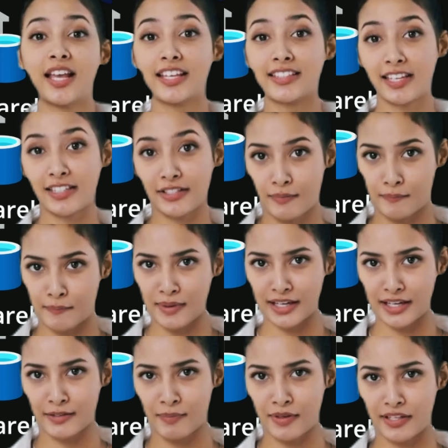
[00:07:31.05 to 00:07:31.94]
this
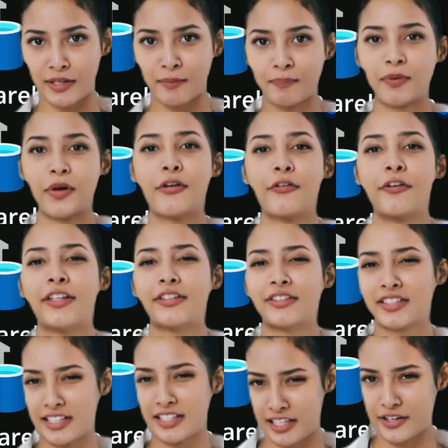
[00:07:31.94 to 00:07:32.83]
might be the perfect
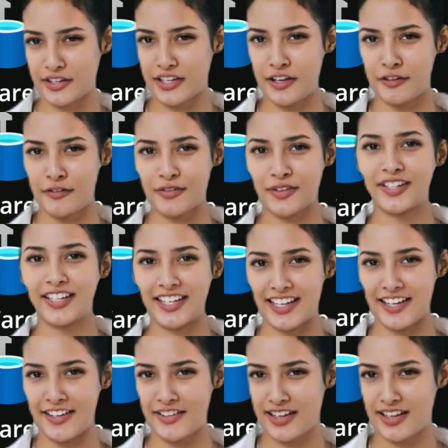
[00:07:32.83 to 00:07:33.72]
scenario for
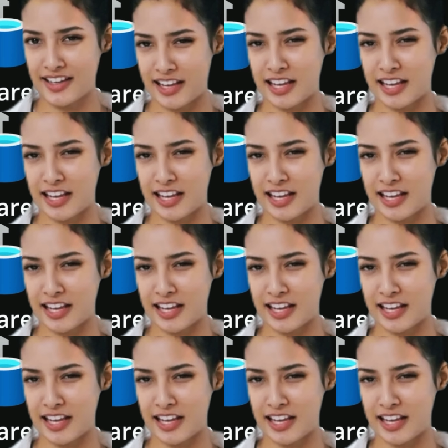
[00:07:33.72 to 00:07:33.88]
you.